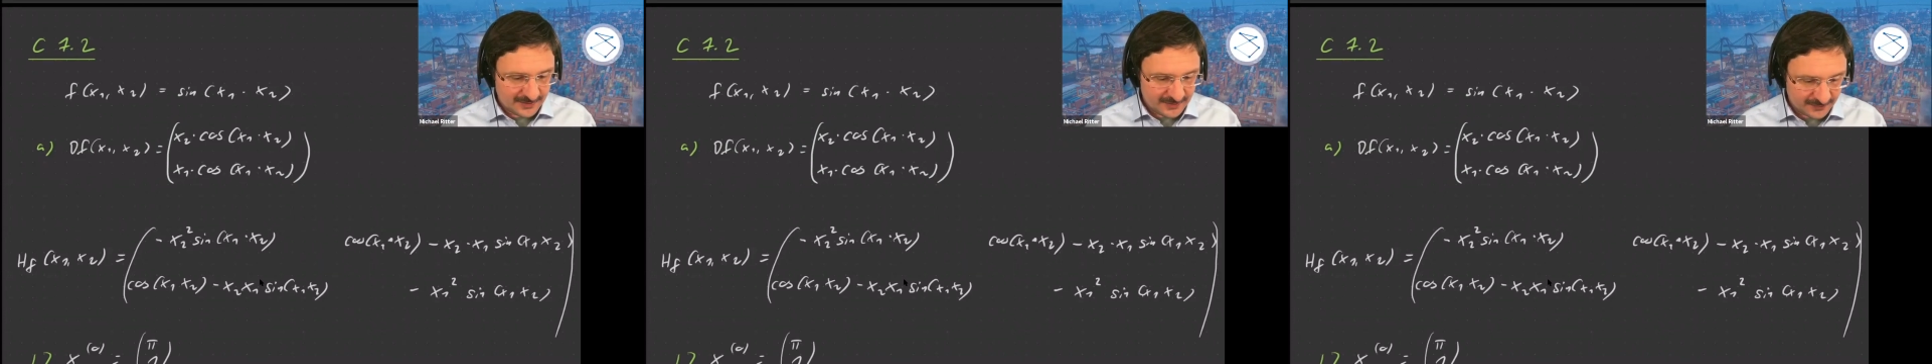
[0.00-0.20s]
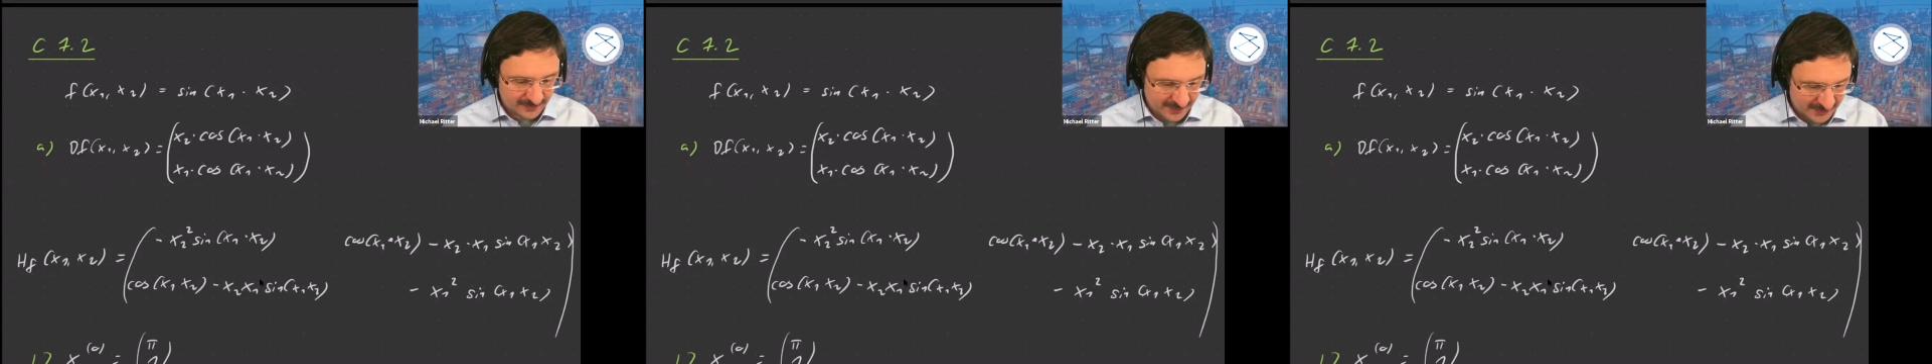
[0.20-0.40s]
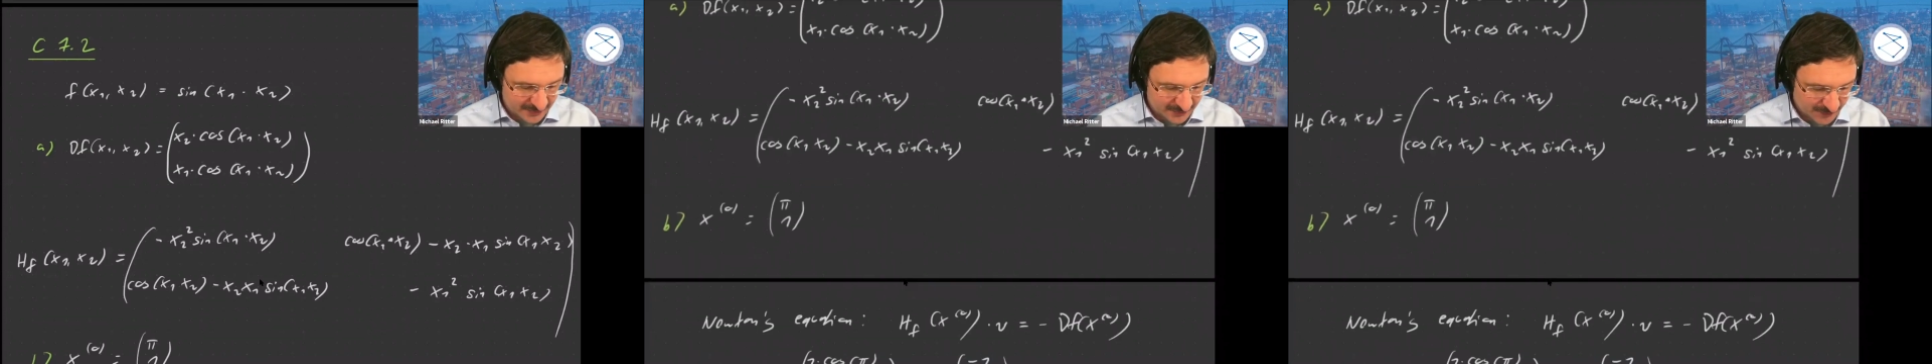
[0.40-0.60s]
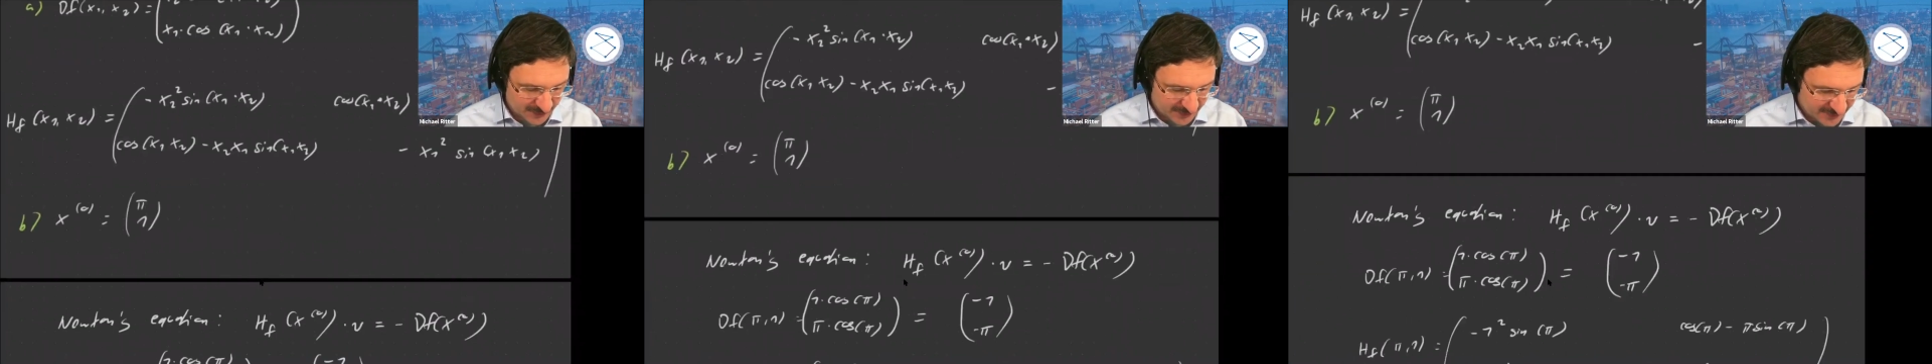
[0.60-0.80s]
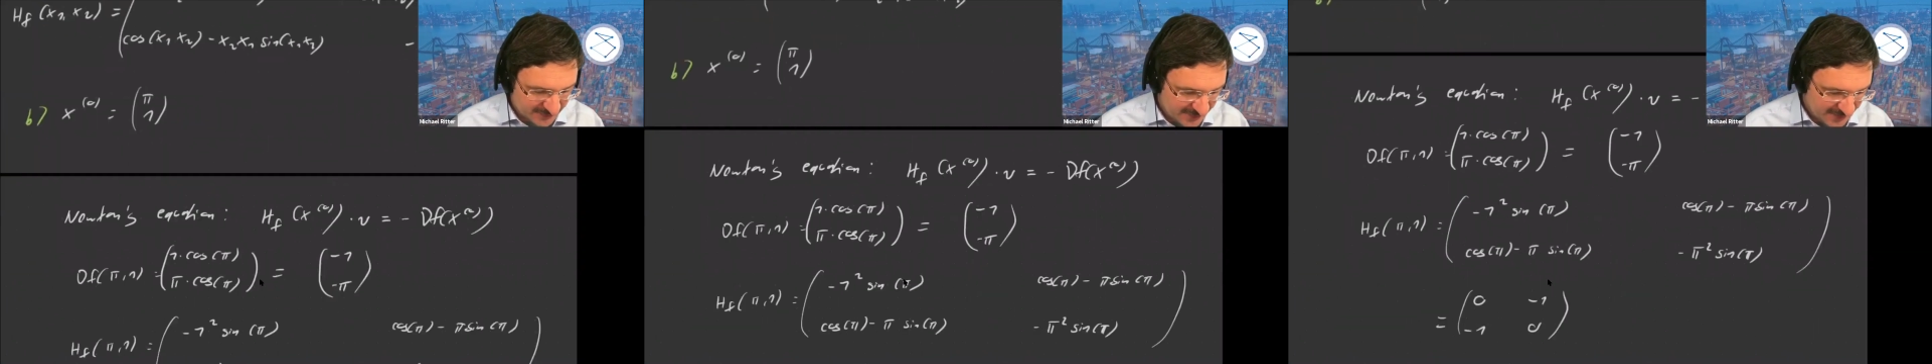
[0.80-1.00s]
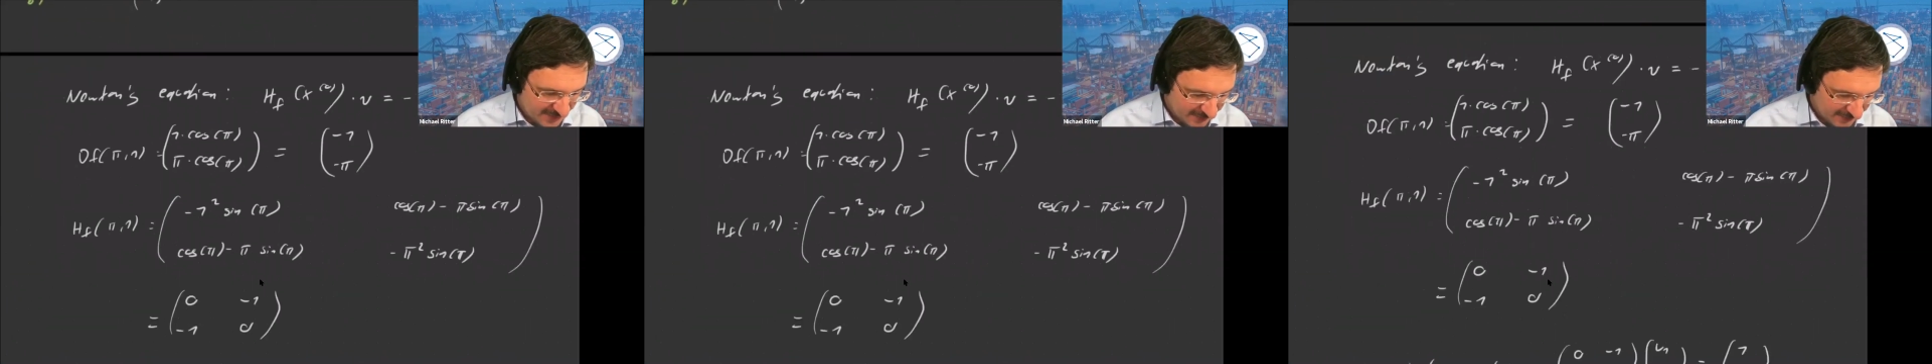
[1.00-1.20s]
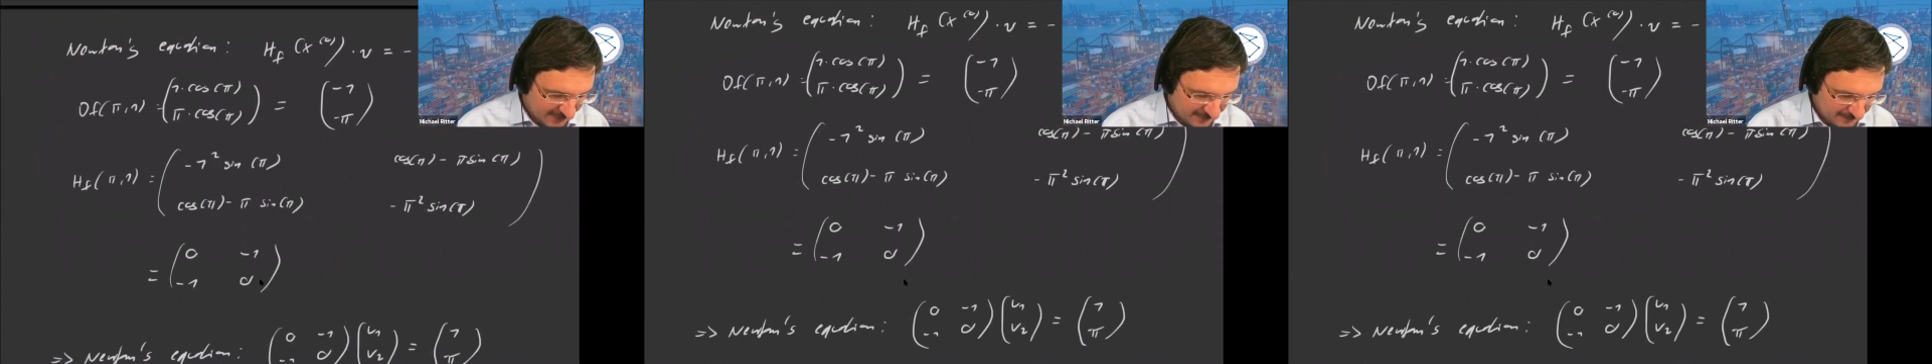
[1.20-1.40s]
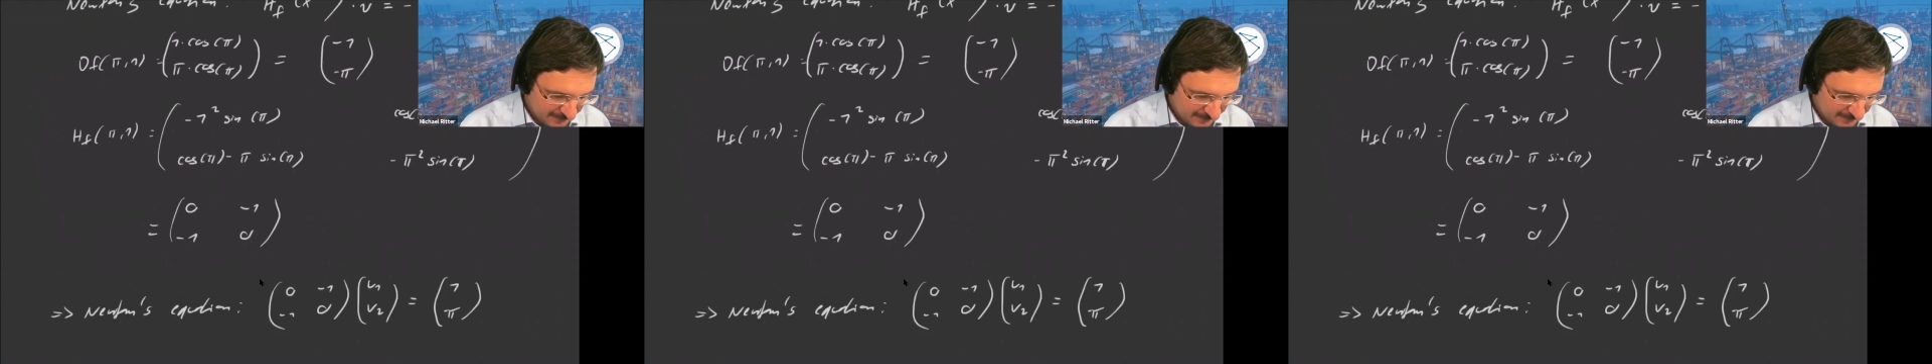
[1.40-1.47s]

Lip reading: So that's part C here.